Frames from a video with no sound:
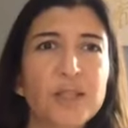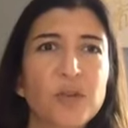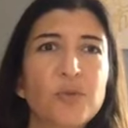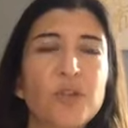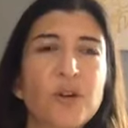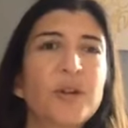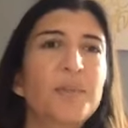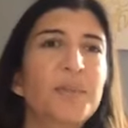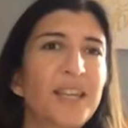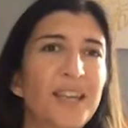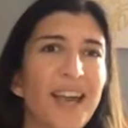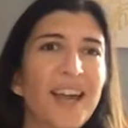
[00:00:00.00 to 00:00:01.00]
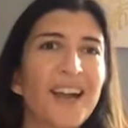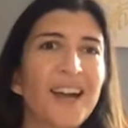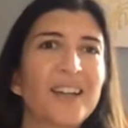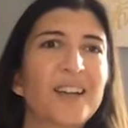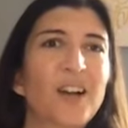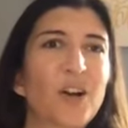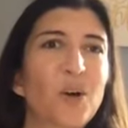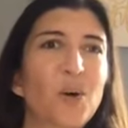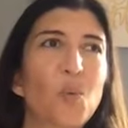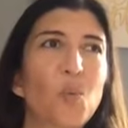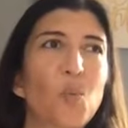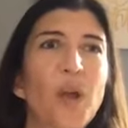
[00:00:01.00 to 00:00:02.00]
So yoga began
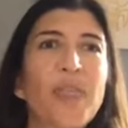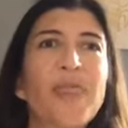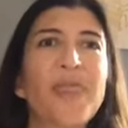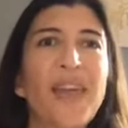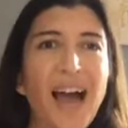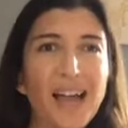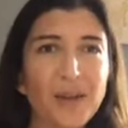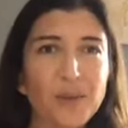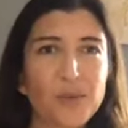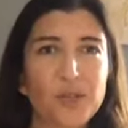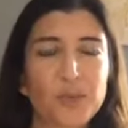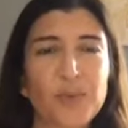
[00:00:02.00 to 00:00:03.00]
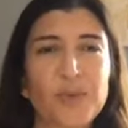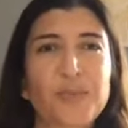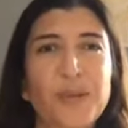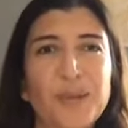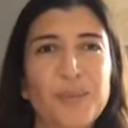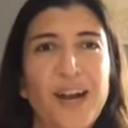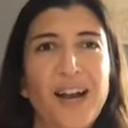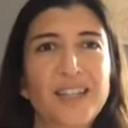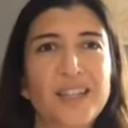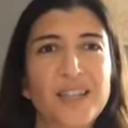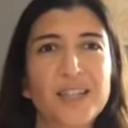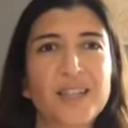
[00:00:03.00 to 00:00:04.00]
when that was what was being
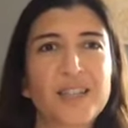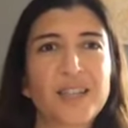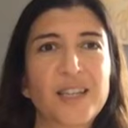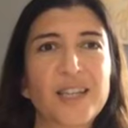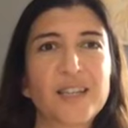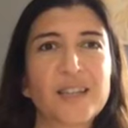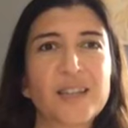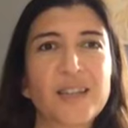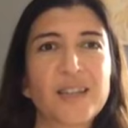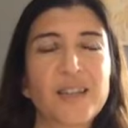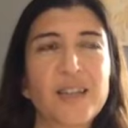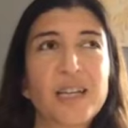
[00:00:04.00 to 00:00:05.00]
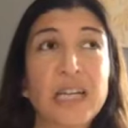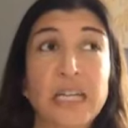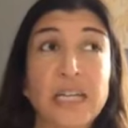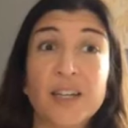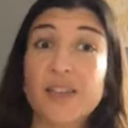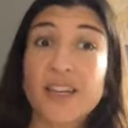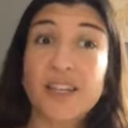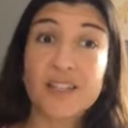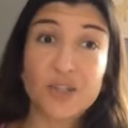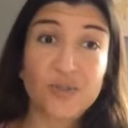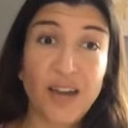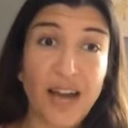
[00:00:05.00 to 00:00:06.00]
practiced in the
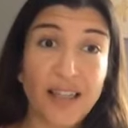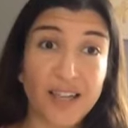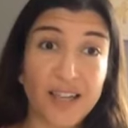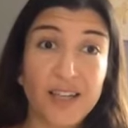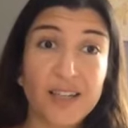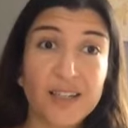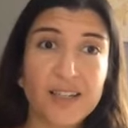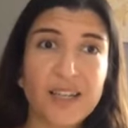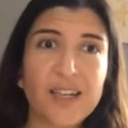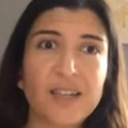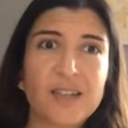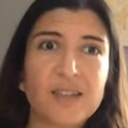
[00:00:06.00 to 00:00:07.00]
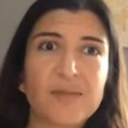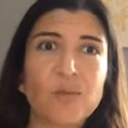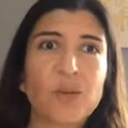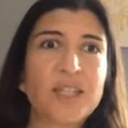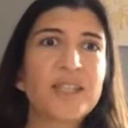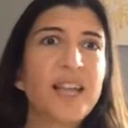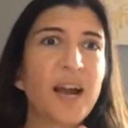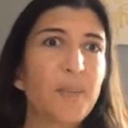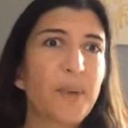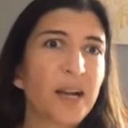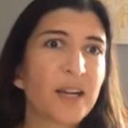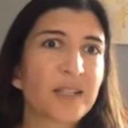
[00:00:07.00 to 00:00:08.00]
Indus Valley, in what's now
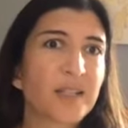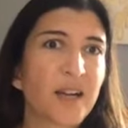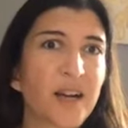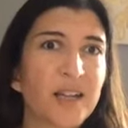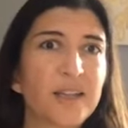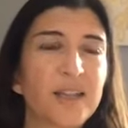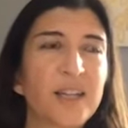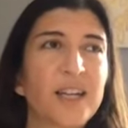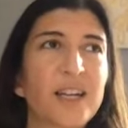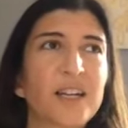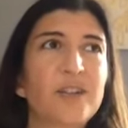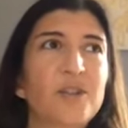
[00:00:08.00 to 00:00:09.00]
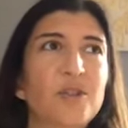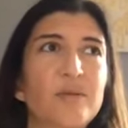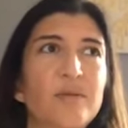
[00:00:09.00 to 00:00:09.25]
Pakistan, in